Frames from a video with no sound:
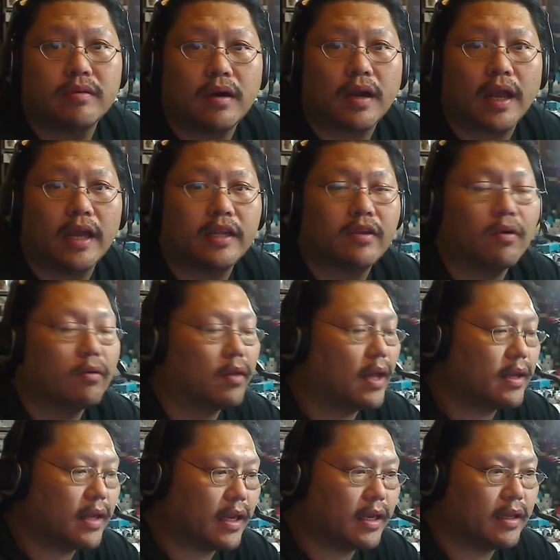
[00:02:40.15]
Okay, don't
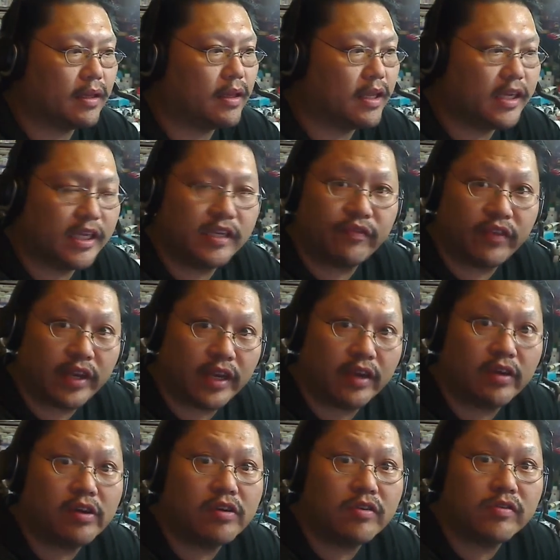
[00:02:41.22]
let any of these
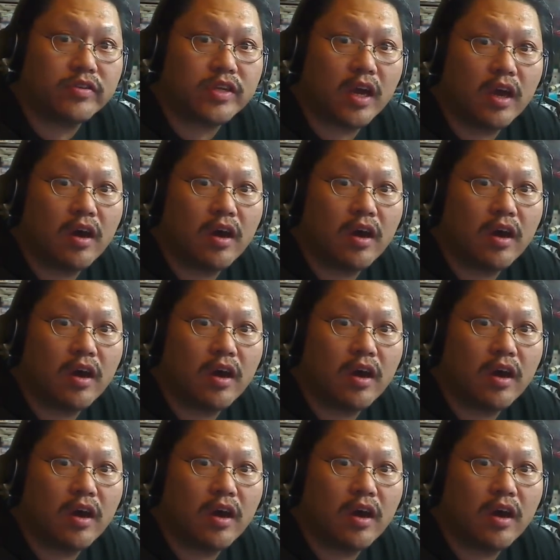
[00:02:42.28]
videos